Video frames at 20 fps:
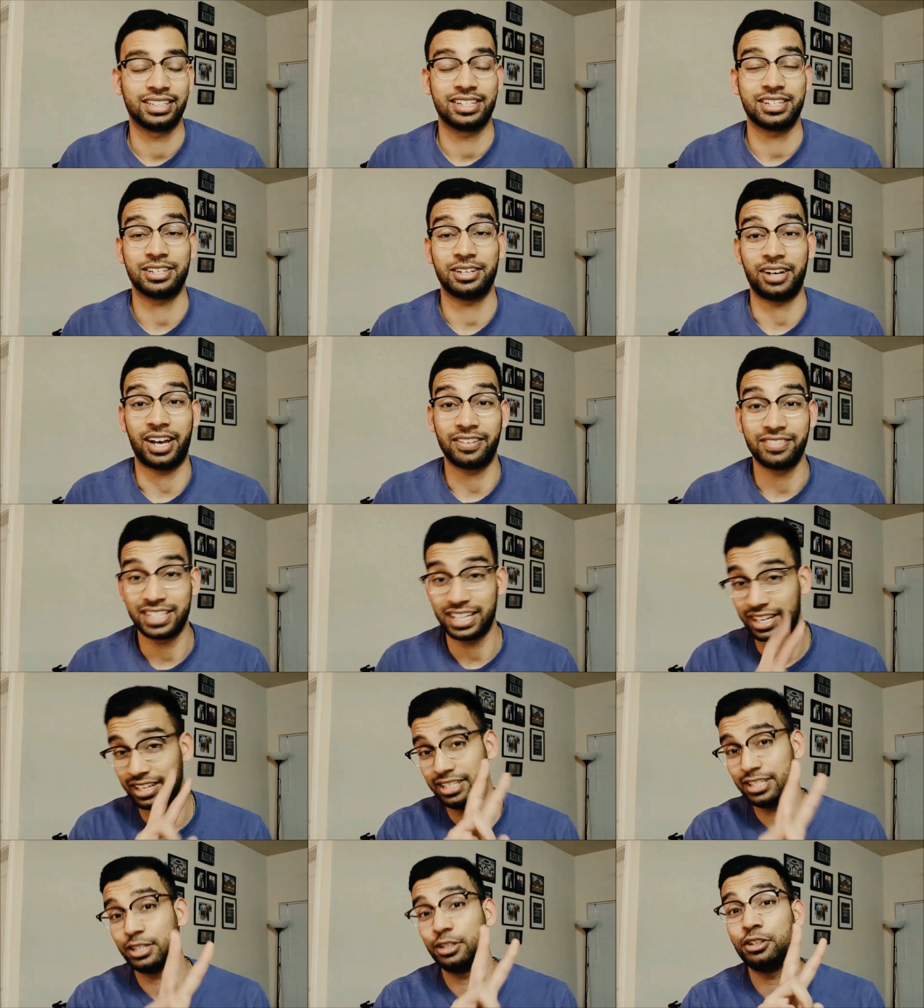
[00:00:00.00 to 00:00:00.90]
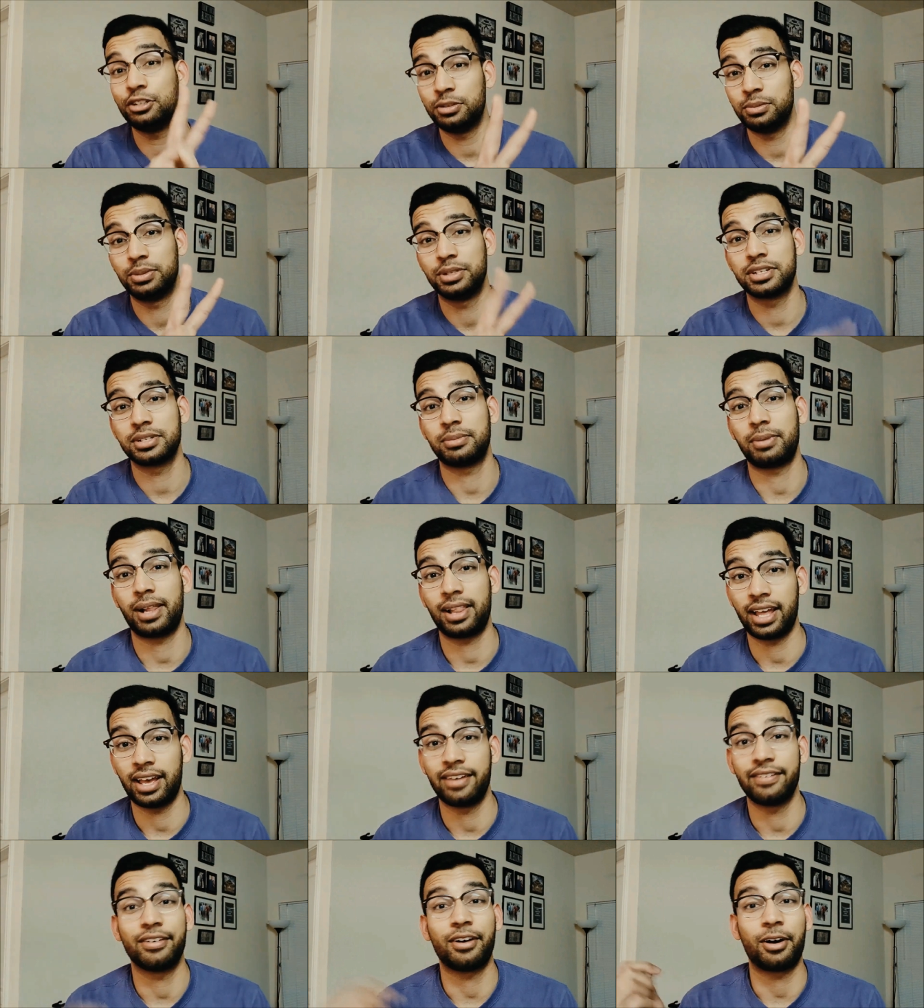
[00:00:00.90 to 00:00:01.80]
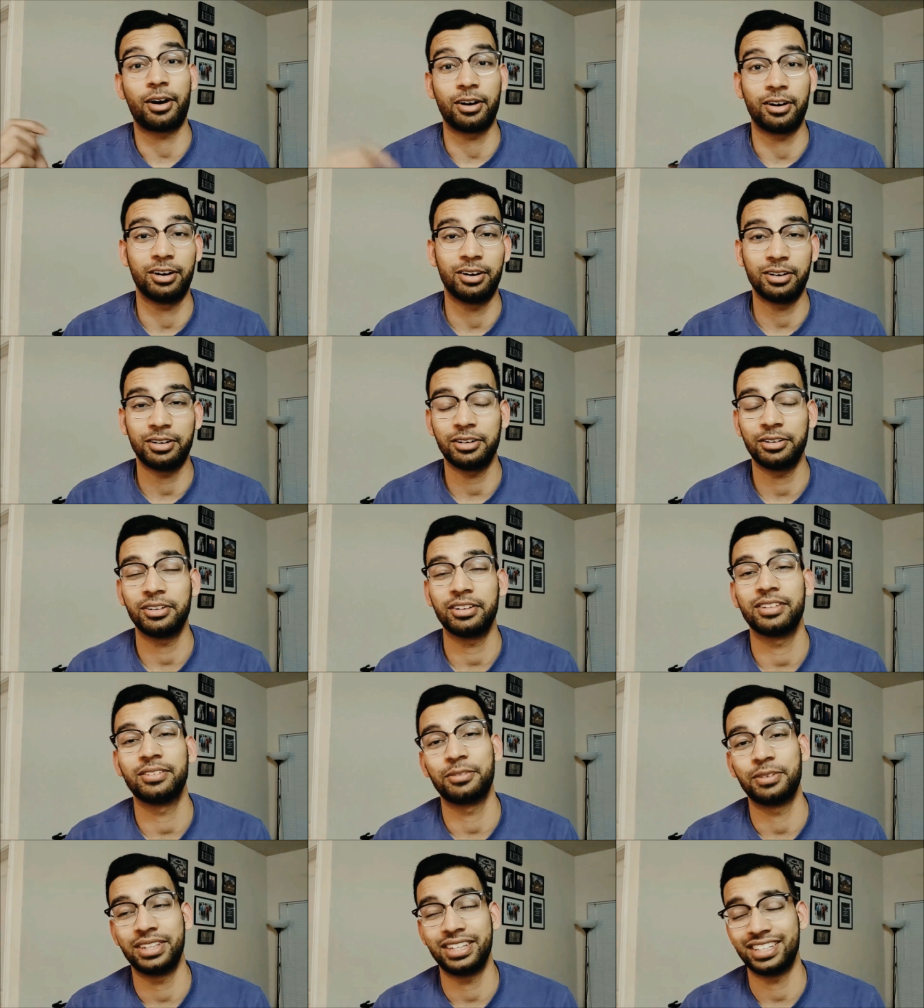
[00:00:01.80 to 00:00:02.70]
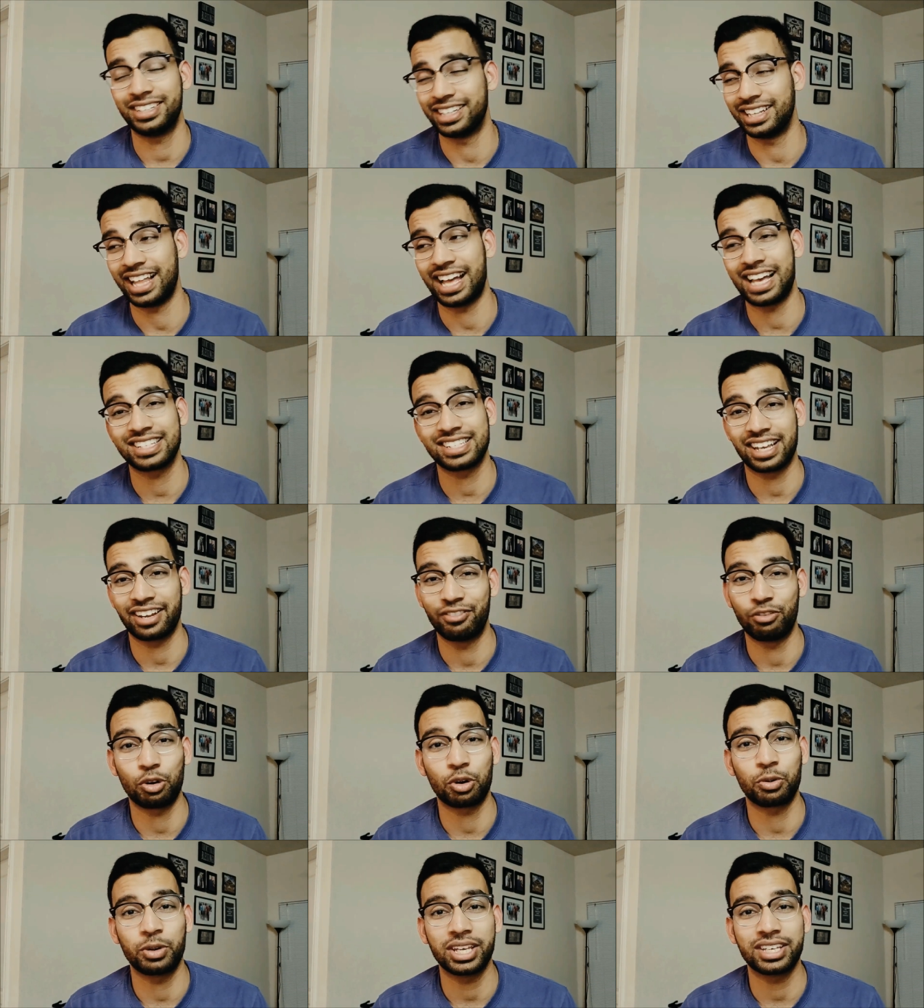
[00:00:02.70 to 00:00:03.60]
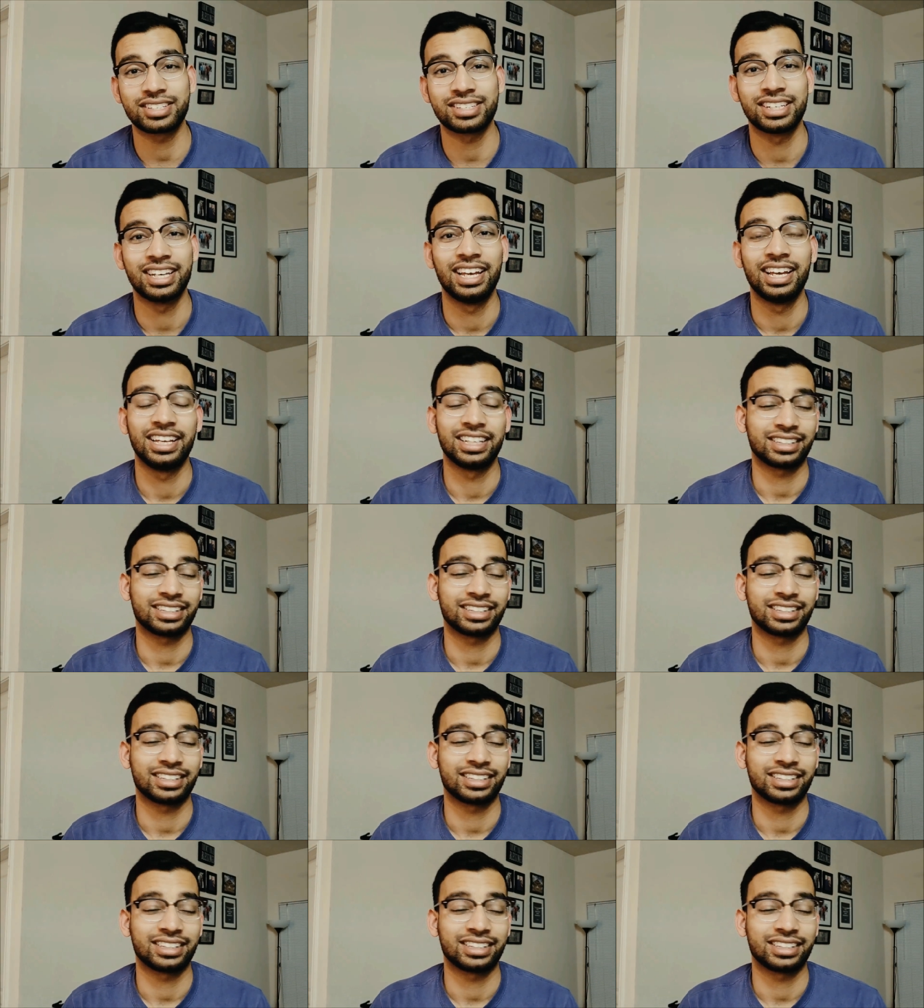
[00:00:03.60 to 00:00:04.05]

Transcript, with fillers: So I've taken two Ubers in my life, all within the last like four weeks.